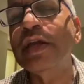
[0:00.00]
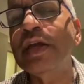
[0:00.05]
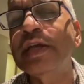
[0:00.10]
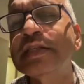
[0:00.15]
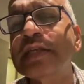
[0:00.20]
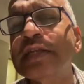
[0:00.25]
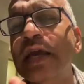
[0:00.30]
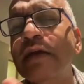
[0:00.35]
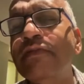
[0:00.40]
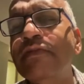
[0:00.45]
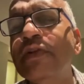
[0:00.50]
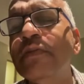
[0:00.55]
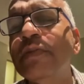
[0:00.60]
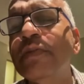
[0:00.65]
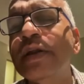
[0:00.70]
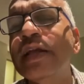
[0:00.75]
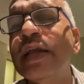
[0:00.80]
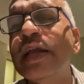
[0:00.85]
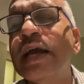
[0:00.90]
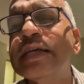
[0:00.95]
is
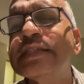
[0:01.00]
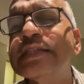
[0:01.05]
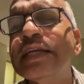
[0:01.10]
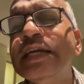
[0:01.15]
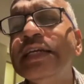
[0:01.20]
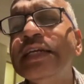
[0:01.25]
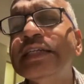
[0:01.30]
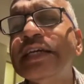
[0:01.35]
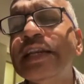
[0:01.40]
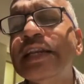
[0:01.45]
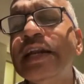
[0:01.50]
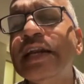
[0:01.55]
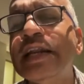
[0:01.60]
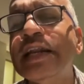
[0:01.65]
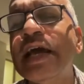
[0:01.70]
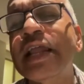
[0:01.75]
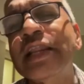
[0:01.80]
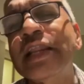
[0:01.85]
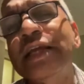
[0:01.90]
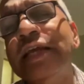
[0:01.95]
everybody has eaten it
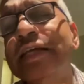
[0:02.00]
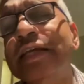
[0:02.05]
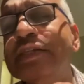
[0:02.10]
and he has